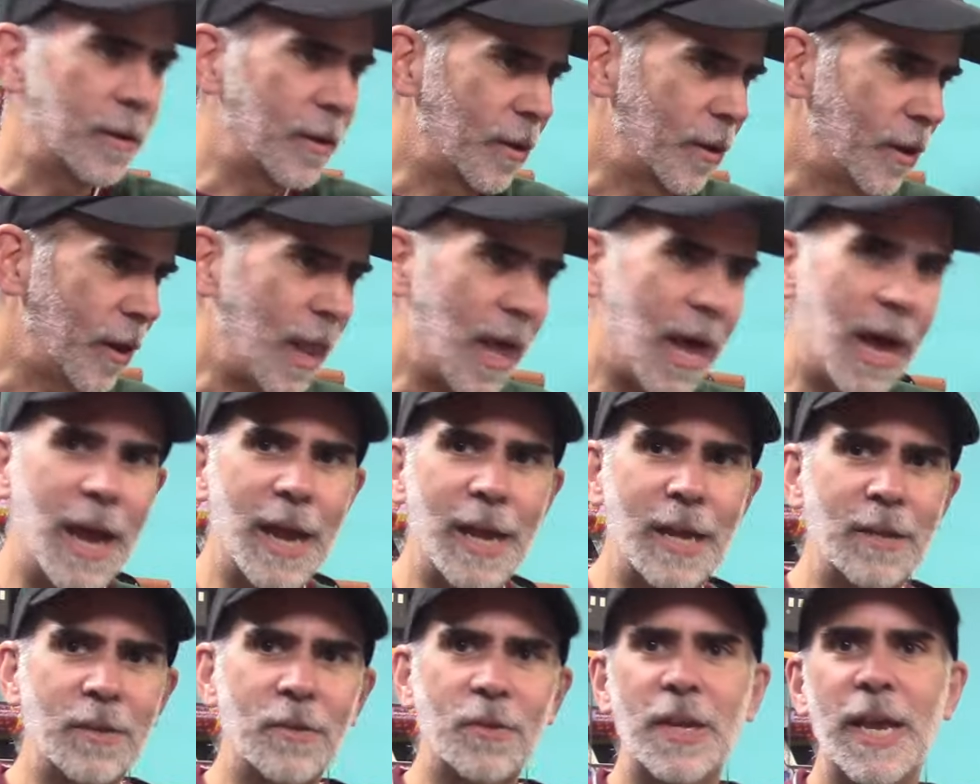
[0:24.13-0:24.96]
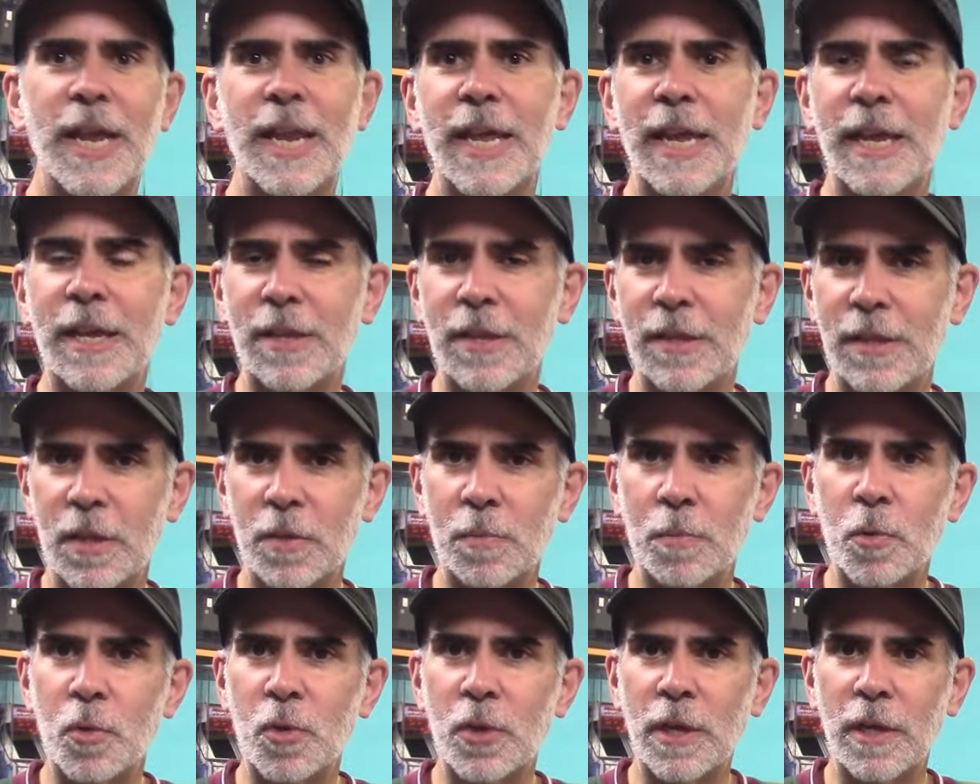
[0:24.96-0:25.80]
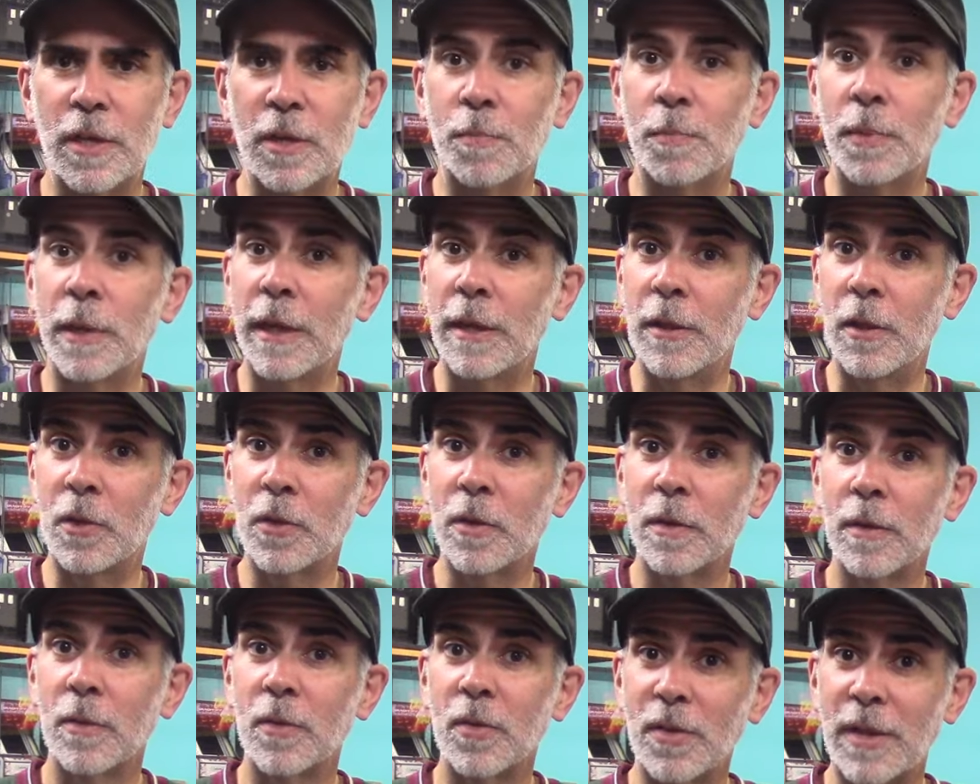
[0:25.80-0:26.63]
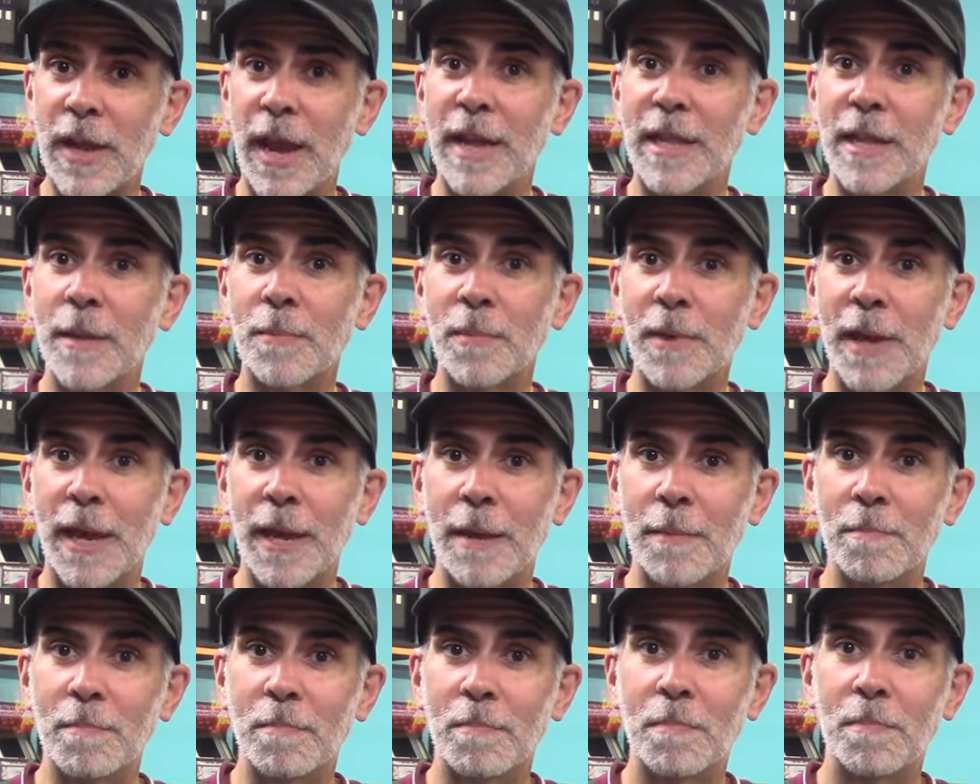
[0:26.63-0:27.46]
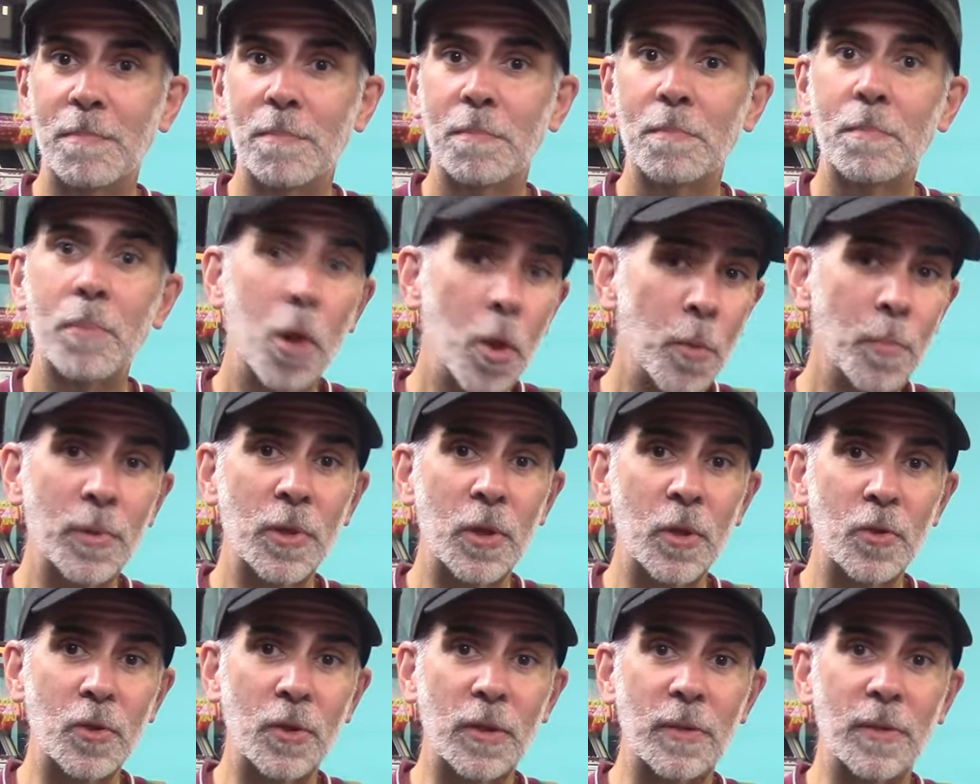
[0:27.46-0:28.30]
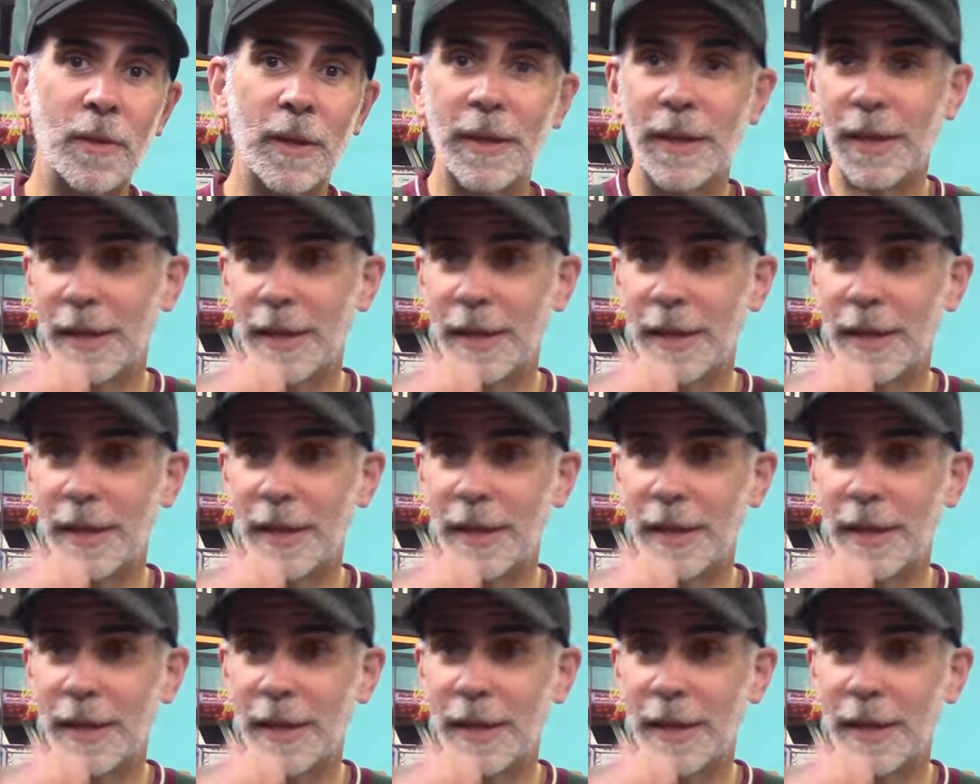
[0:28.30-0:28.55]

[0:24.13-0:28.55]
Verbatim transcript: lines getting into this machine to play this stand-up game, Pole Position.